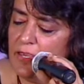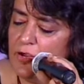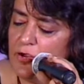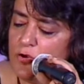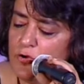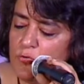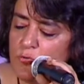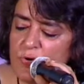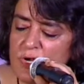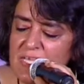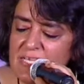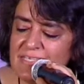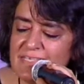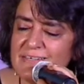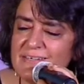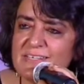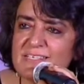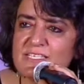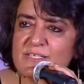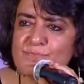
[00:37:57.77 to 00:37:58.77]
Reason
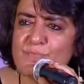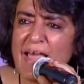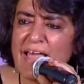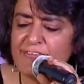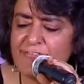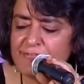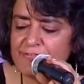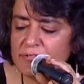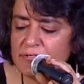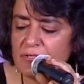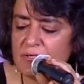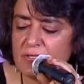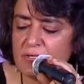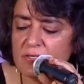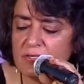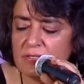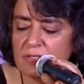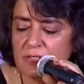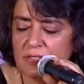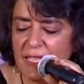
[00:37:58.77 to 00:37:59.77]
is baffled
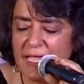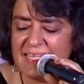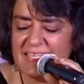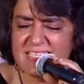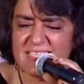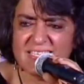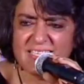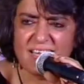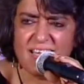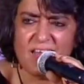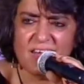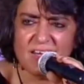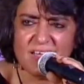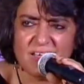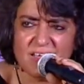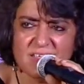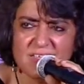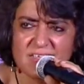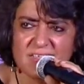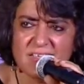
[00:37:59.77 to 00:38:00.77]
and
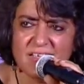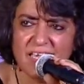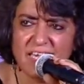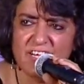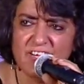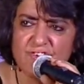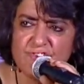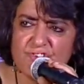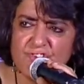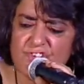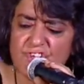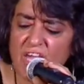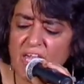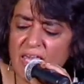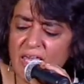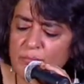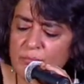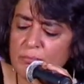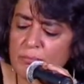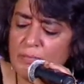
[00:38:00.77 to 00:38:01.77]
skulks in
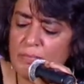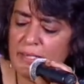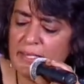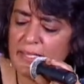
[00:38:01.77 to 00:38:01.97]
shame.